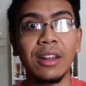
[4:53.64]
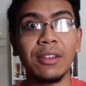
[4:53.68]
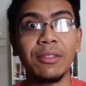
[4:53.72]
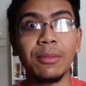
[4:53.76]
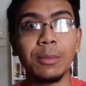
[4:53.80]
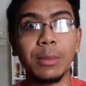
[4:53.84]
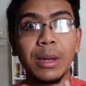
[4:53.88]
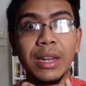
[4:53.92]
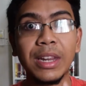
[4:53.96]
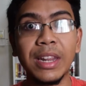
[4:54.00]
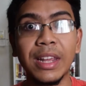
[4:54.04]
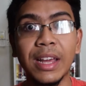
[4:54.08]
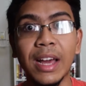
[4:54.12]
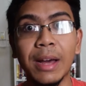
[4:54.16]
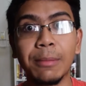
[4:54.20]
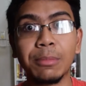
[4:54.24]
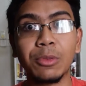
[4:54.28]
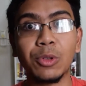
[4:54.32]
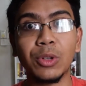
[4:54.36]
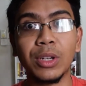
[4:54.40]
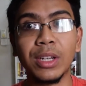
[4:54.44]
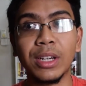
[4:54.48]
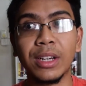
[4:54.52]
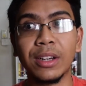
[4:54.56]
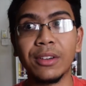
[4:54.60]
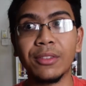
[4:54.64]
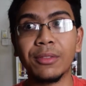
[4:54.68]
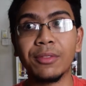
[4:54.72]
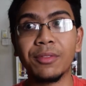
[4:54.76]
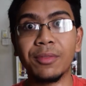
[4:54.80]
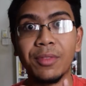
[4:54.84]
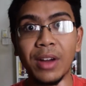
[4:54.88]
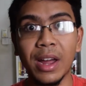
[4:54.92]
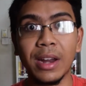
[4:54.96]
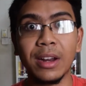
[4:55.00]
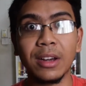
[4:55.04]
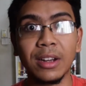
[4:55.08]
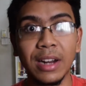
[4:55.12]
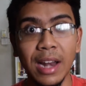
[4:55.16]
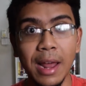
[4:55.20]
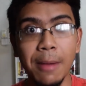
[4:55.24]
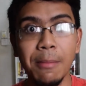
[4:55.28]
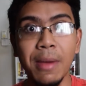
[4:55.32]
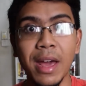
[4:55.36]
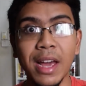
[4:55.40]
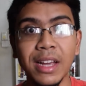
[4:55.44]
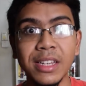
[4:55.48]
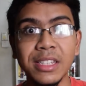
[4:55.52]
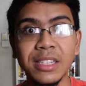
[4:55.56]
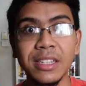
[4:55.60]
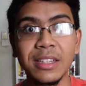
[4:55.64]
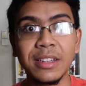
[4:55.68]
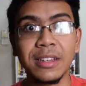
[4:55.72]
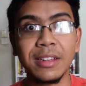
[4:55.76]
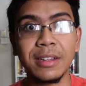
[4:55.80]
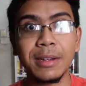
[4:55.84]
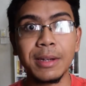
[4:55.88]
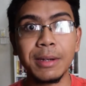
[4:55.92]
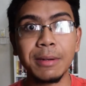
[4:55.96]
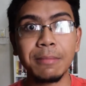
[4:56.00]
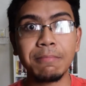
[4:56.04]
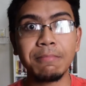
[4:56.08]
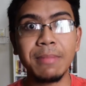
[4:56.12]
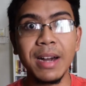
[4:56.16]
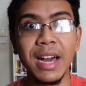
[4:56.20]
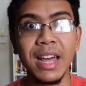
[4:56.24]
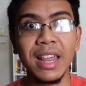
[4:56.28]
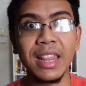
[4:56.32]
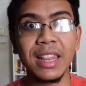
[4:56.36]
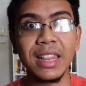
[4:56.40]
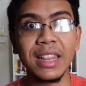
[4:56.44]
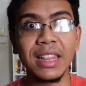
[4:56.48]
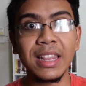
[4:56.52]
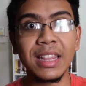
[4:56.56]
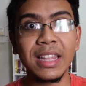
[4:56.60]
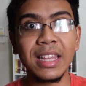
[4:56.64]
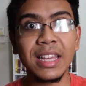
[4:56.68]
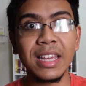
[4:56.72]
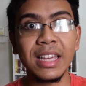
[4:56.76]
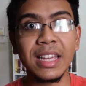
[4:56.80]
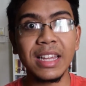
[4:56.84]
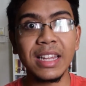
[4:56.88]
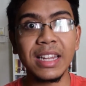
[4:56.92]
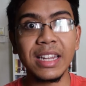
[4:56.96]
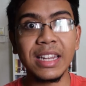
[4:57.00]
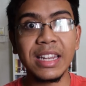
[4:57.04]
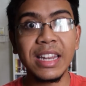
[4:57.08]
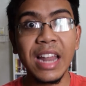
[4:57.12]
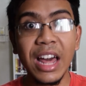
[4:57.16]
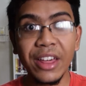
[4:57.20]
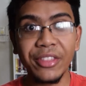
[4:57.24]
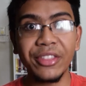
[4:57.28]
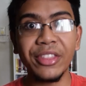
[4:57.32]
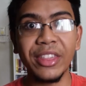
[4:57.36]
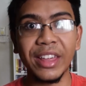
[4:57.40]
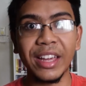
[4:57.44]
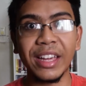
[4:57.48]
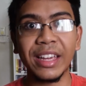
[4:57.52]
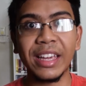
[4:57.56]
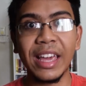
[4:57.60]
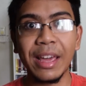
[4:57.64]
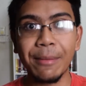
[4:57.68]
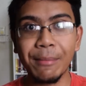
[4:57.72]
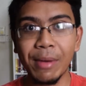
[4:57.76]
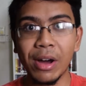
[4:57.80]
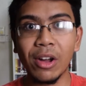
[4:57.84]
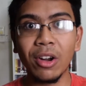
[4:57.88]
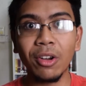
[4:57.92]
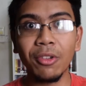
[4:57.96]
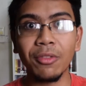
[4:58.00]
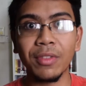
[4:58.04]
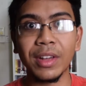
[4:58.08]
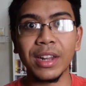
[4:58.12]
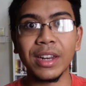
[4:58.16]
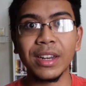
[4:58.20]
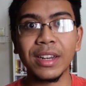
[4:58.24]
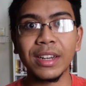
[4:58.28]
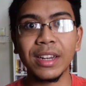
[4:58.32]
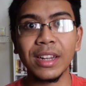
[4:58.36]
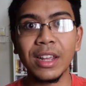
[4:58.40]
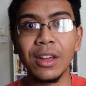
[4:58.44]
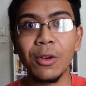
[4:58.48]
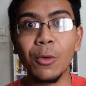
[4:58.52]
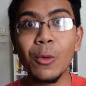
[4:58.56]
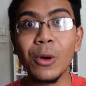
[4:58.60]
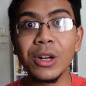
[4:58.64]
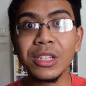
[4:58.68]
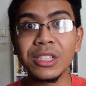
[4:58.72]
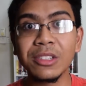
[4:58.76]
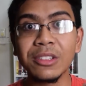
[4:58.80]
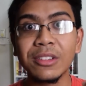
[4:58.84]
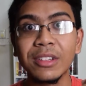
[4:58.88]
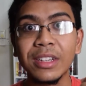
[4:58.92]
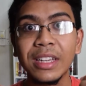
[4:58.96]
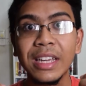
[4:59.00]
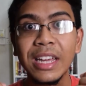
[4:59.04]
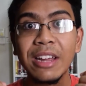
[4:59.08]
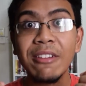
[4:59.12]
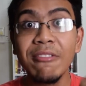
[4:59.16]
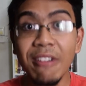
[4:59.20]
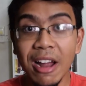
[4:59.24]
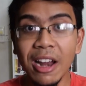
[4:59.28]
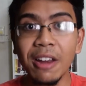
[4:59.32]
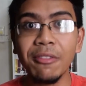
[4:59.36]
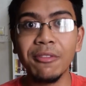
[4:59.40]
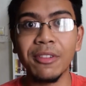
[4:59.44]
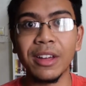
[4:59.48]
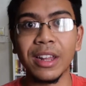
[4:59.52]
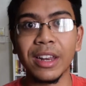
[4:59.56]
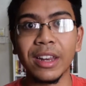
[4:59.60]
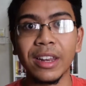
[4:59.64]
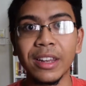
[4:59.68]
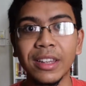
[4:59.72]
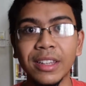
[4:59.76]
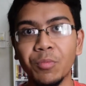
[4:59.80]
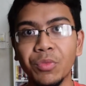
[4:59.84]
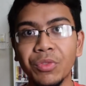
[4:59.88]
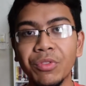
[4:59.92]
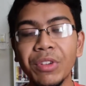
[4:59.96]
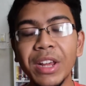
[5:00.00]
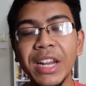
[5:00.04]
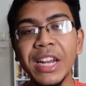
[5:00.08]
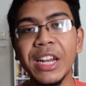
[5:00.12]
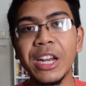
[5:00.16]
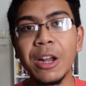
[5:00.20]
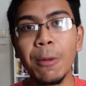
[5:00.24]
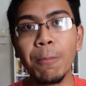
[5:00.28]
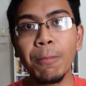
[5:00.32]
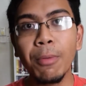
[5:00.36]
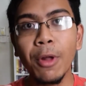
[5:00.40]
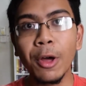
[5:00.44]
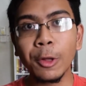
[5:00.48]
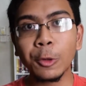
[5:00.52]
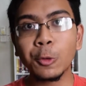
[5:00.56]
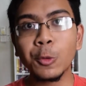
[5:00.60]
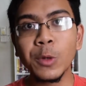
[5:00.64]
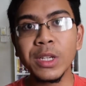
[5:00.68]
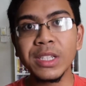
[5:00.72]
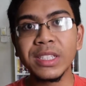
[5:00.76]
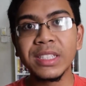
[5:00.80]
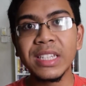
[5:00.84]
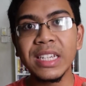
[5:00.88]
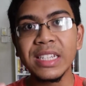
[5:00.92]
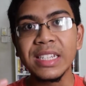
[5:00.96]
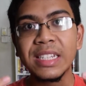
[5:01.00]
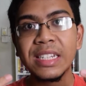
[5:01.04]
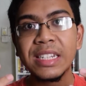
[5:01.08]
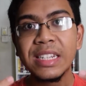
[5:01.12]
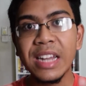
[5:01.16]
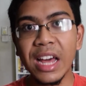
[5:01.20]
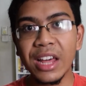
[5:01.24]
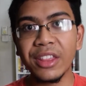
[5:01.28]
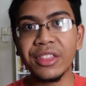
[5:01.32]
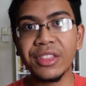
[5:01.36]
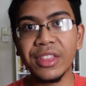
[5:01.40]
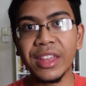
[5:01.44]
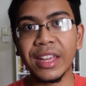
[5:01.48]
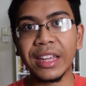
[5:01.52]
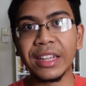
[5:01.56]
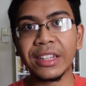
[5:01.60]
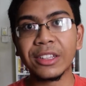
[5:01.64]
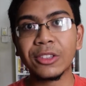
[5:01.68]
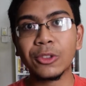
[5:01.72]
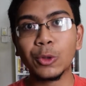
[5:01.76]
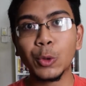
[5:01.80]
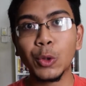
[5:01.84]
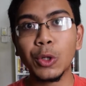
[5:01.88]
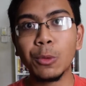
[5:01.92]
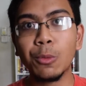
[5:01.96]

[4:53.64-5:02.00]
leading up to the final climax. But nothing came out of it. It irrelevant. Really, the plot twist does nothing to the